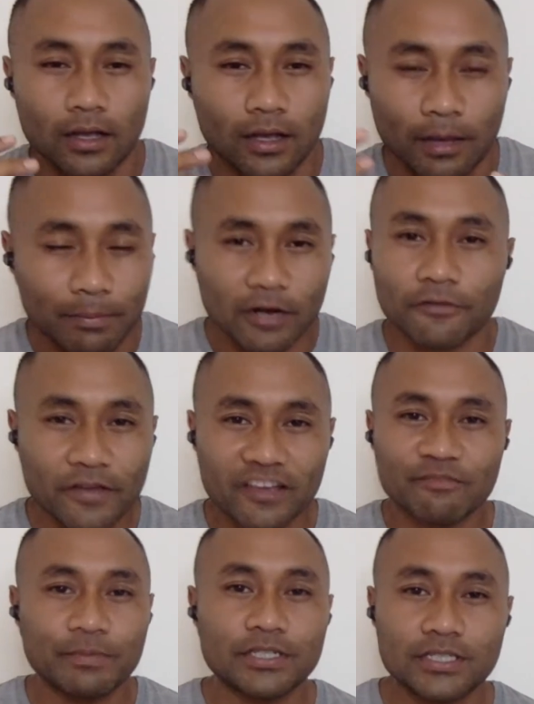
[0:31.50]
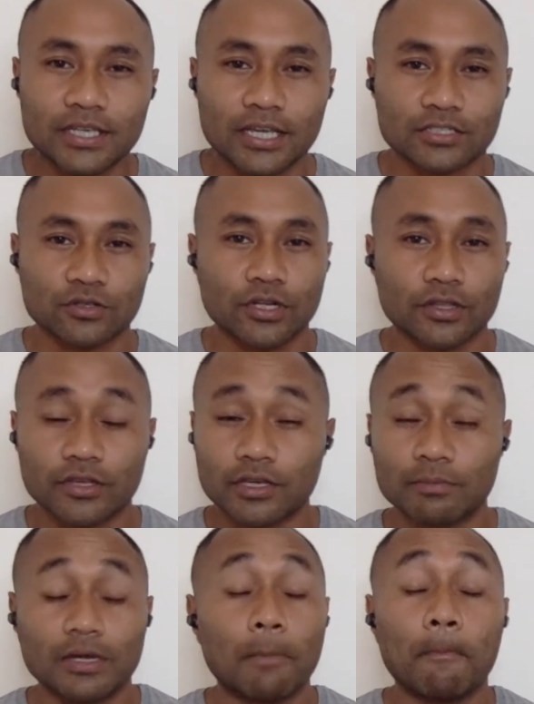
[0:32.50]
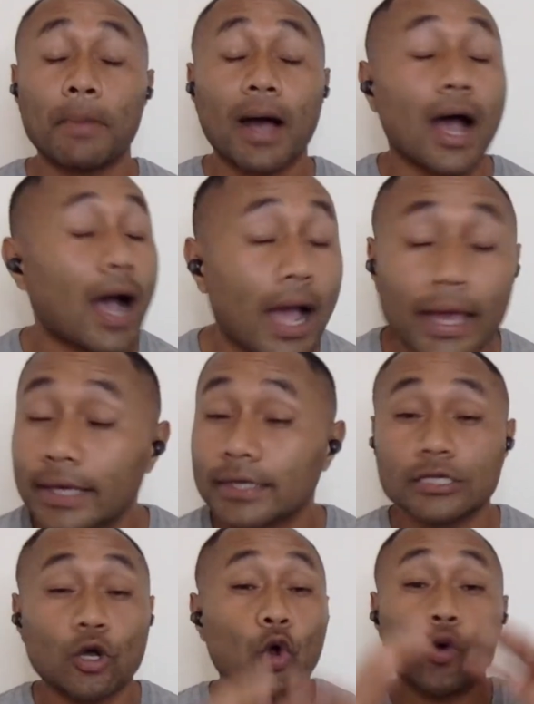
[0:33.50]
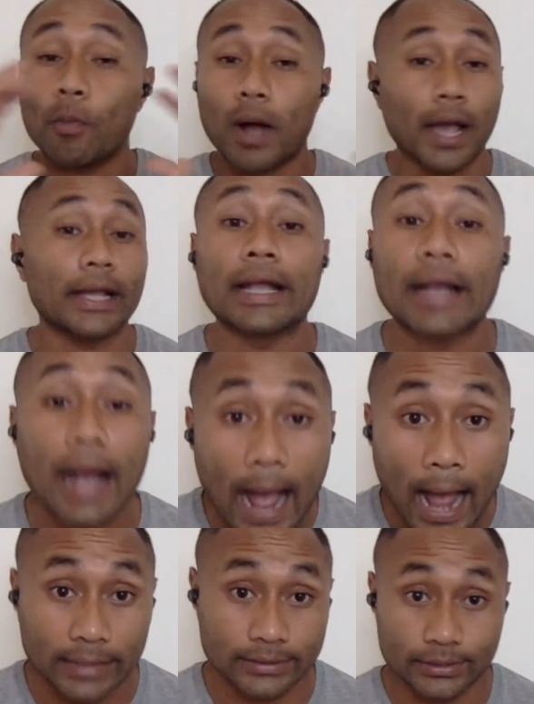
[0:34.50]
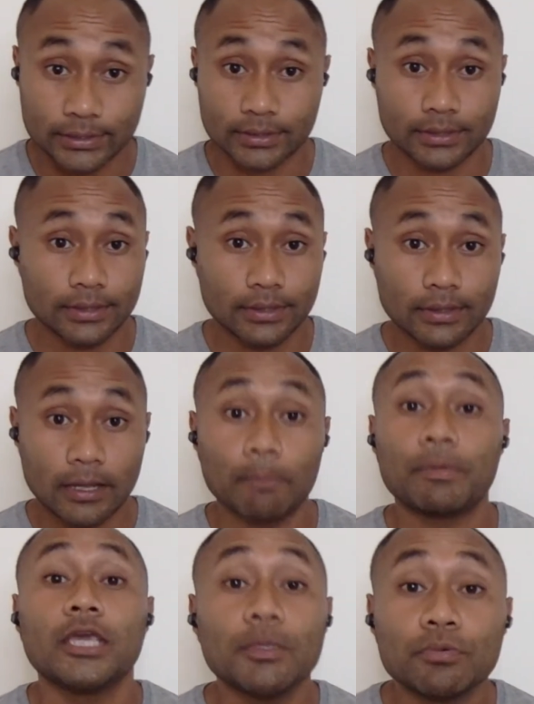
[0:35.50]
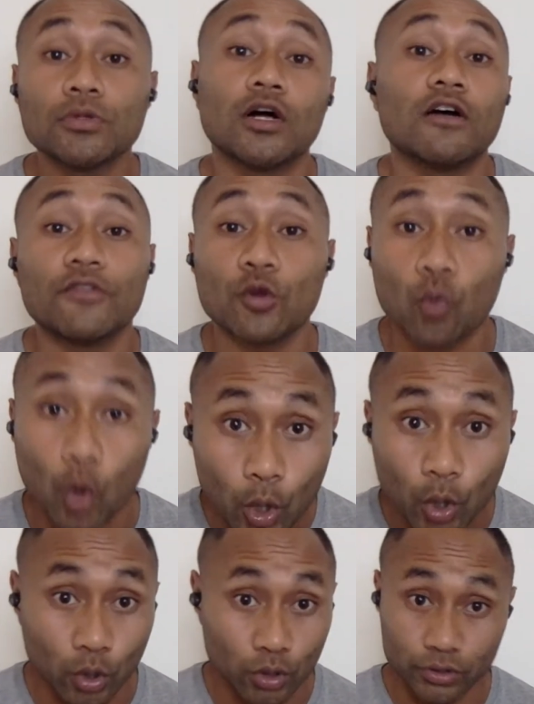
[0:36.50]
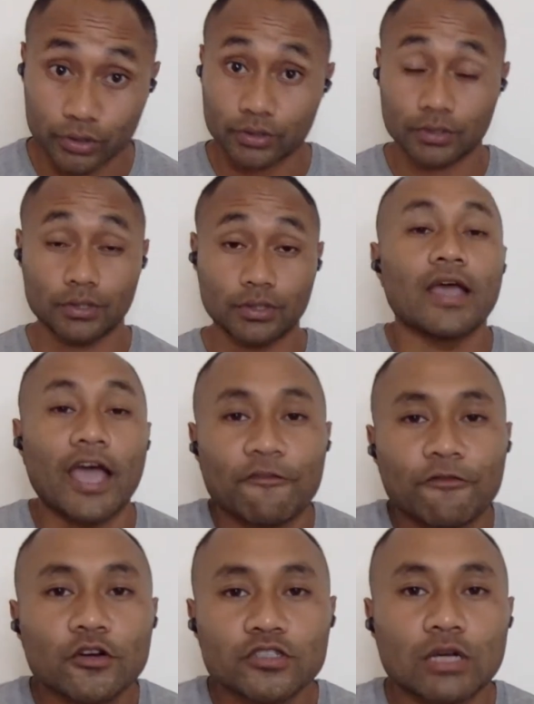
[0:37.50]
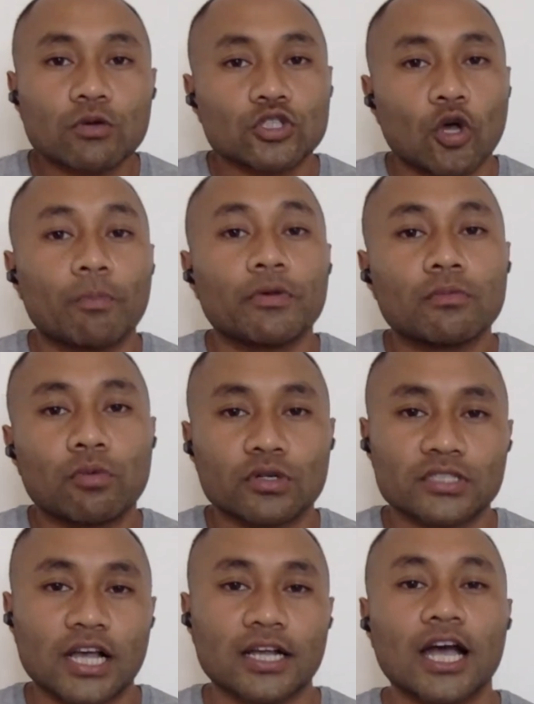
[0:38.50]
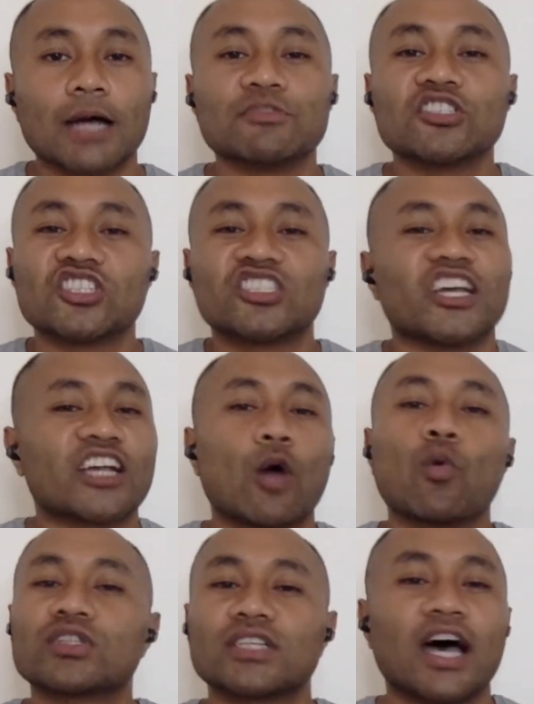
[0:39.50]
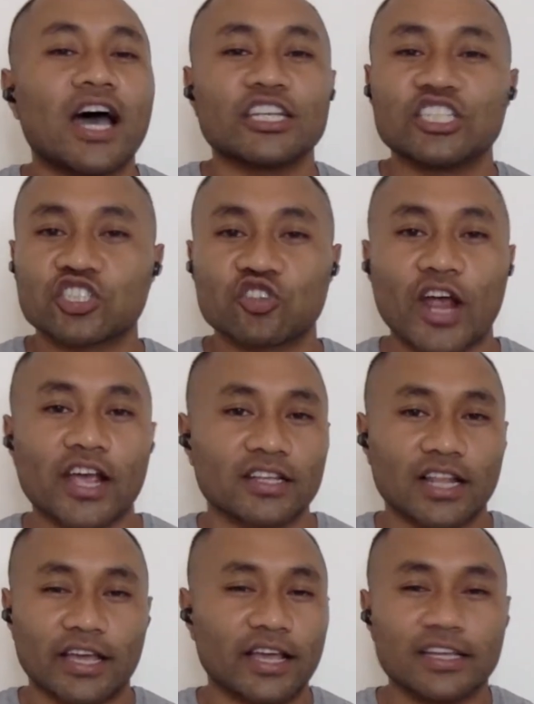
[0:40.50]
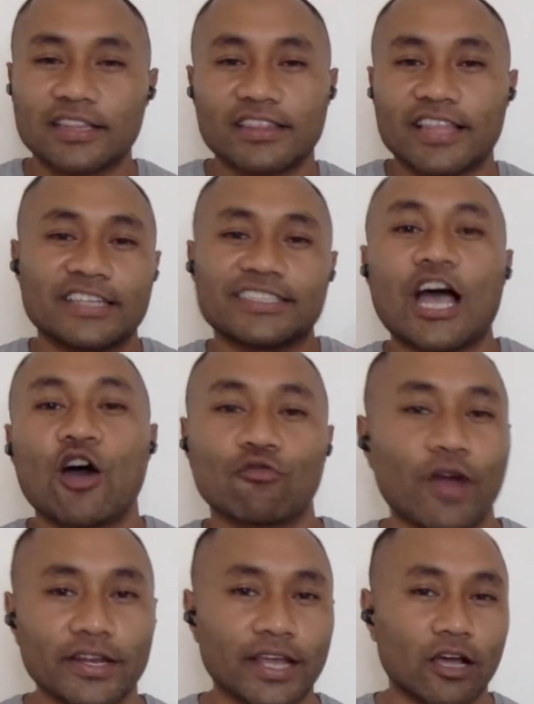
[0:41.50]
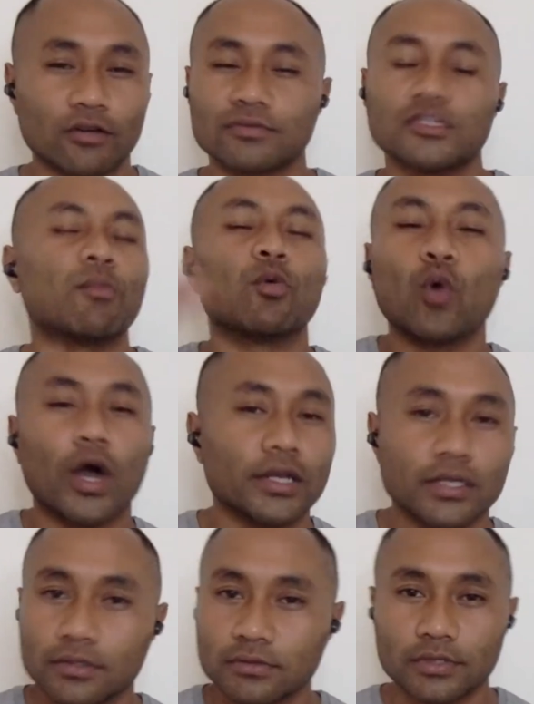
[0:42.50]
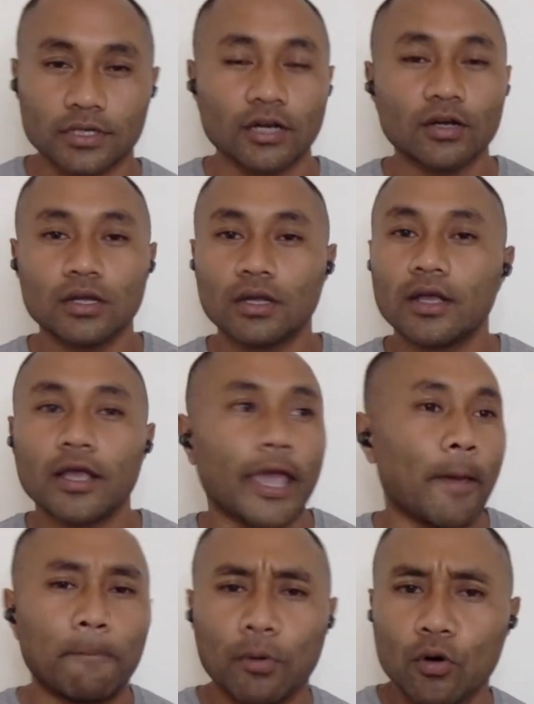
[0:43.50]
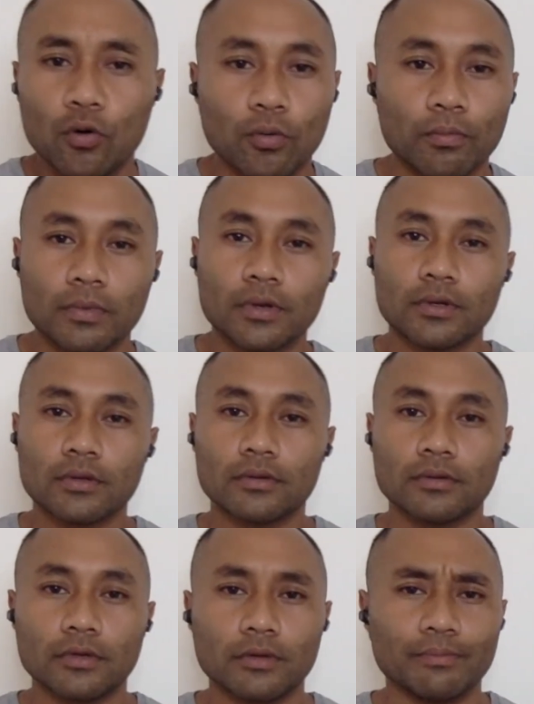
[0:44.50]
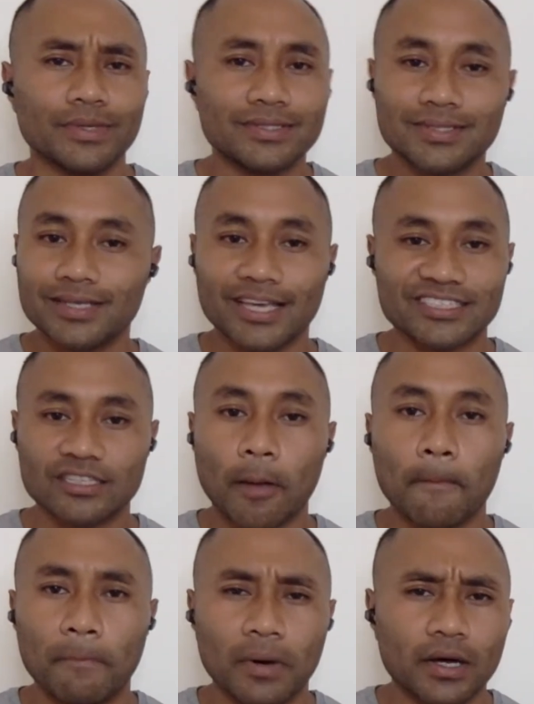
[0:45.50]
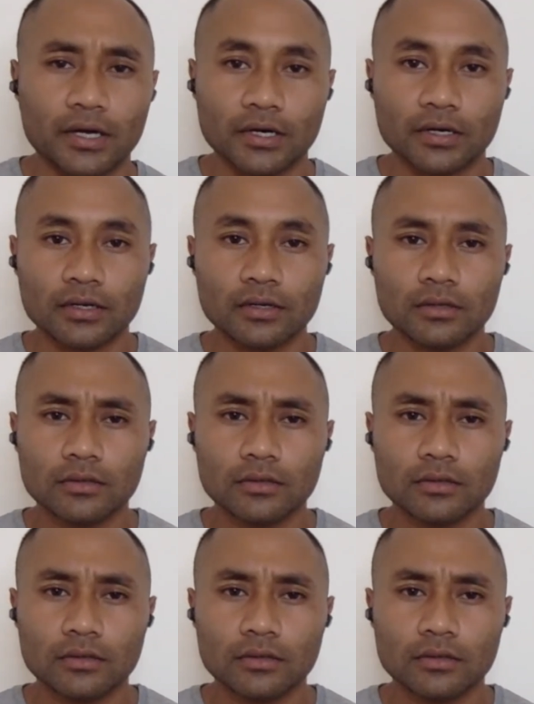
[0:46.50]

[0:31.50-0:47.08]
I'm not a fan of BTS or anything, but oh my gosh, people of the world. At first, I was on billboards.com just to check out what's the hottest track like that is out right now, number one, you know? And boom, BTS, Butter.